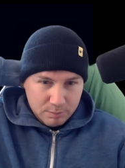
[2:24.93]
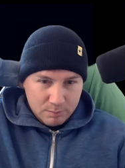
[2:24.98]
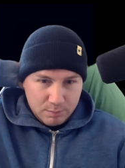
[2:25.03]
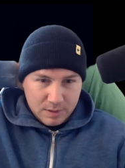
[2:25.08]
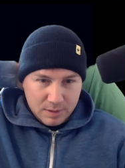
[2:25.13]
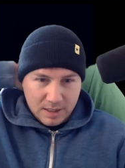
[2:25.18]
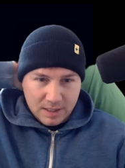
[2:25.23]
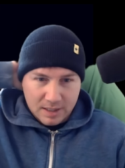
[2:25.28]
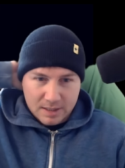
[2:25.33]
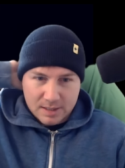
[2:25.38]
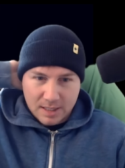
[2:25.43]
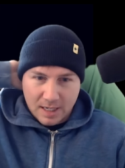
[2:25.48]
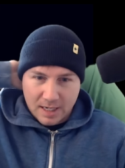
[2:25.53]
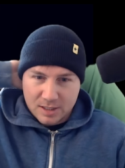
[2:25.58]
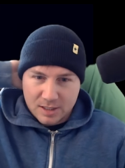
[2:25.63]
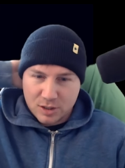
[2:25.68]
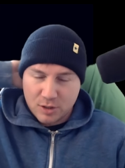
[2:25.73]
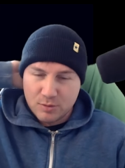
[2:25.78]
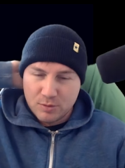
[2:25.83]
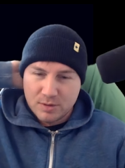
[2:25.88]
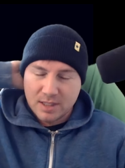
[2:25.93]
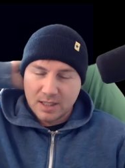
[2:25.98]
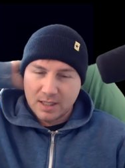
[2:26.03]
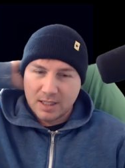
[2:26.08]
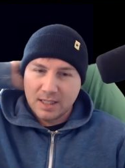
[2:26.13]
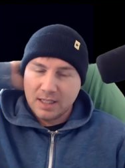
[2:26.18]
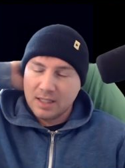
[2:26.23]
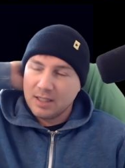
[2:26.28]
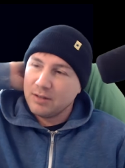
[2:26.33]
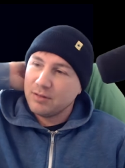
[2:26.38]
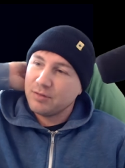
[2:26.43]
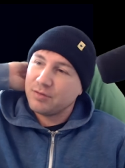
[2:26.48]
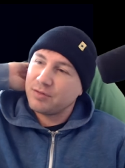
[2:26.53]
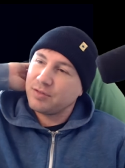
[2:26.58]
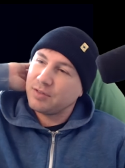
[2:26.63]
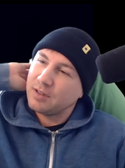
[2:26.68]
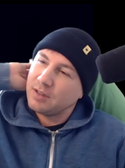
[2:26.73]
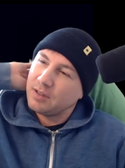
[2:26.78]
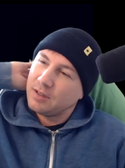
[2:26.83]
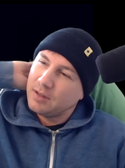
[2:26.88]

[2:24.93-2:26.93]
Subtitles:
please ask you to leave.